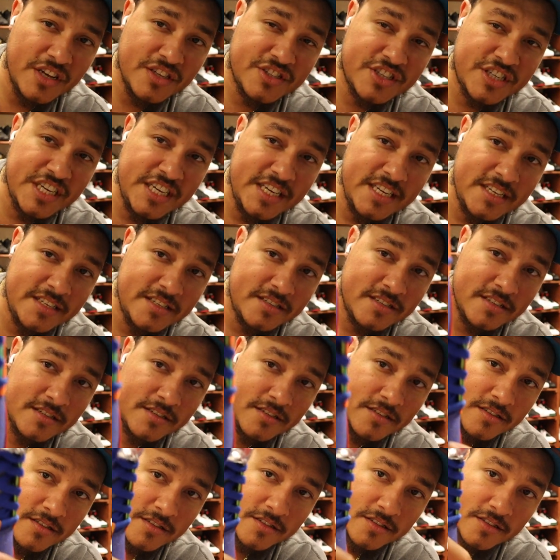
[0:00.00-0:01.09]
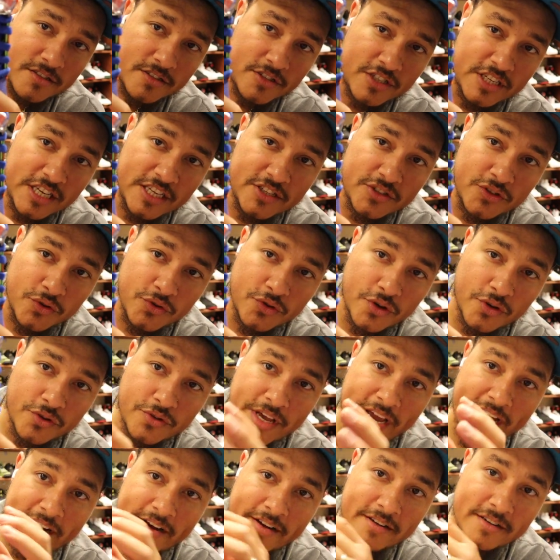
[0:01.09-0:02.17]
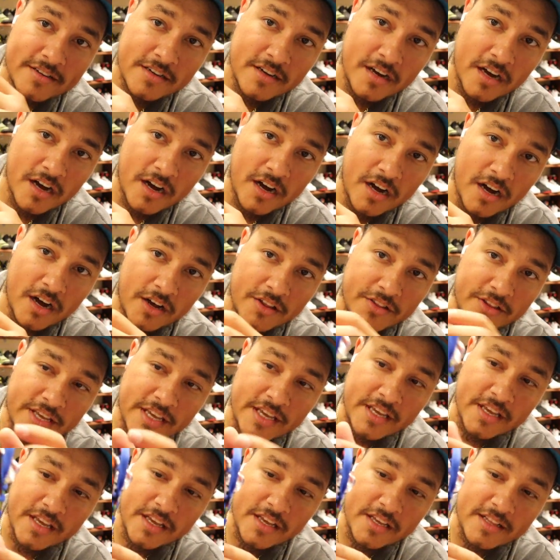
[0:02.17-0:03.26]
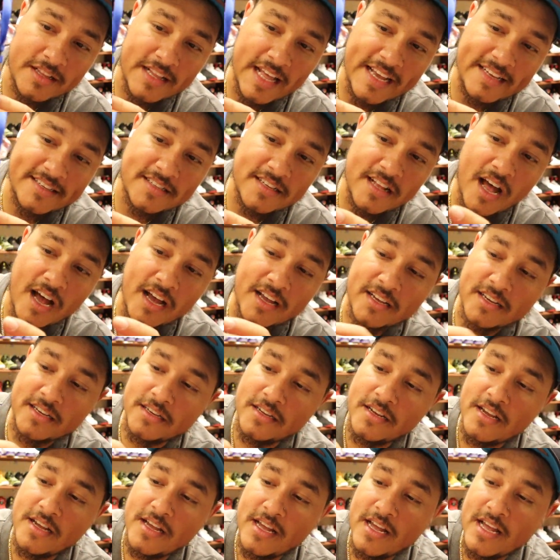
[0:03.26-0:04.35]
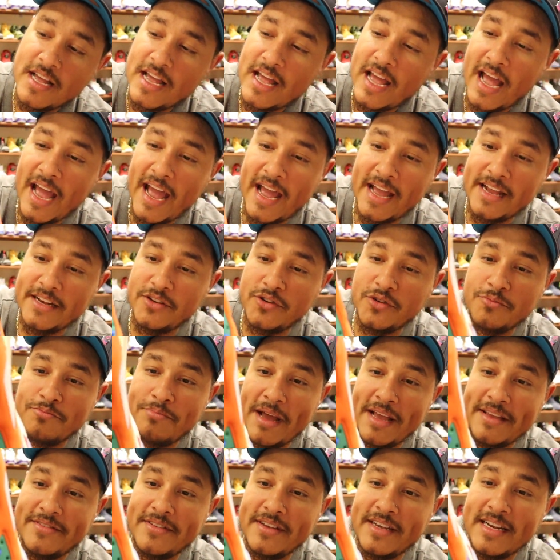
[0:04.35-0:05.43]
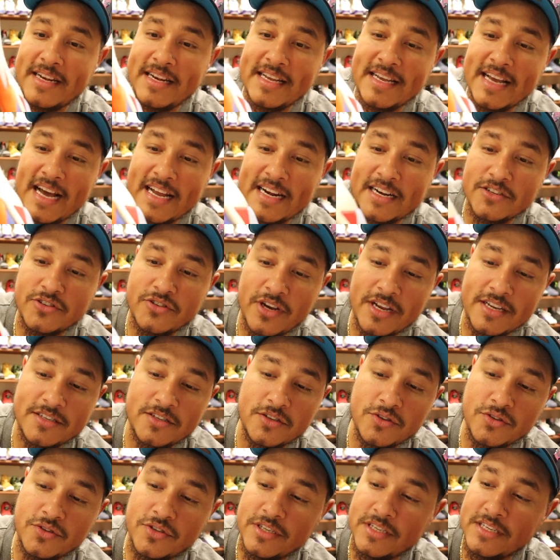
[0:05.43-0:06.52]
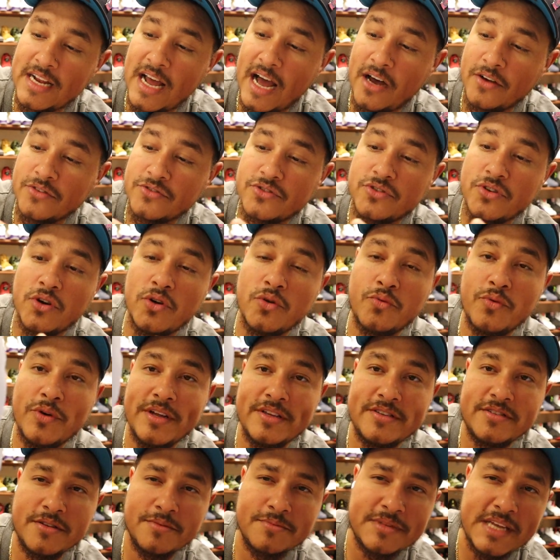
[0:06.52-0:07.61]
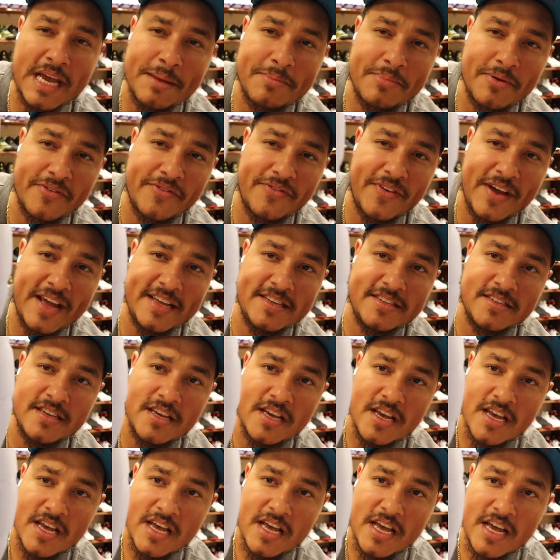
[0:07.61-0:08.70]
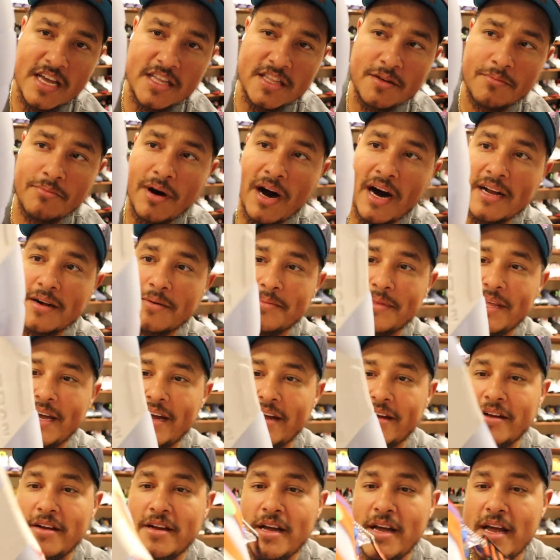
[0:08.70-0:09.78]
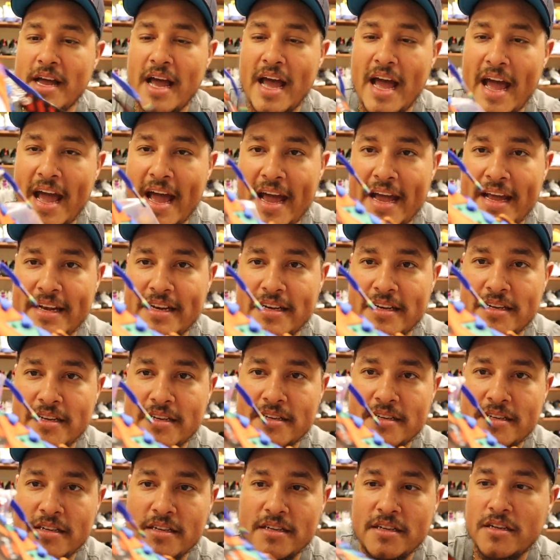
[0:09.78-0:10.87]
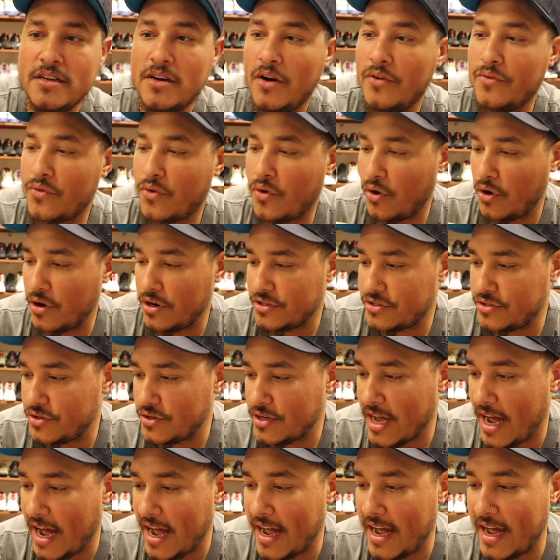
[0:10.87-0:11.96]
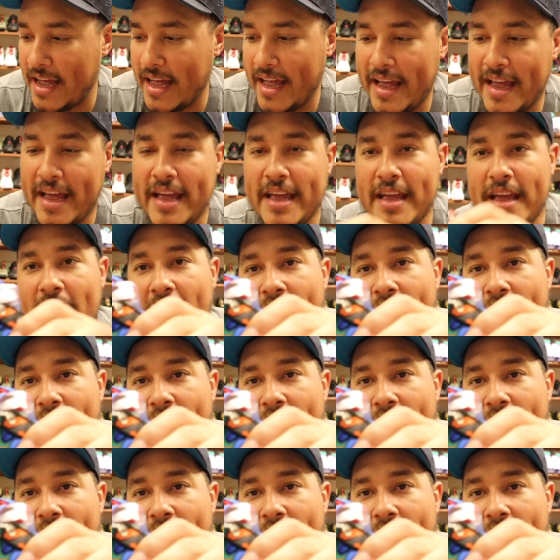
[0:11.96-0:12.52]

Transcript: cheese, cheese noodle there on the lace lock and you basically got a translucent outsole with some type of face in the bottom there and of course you got a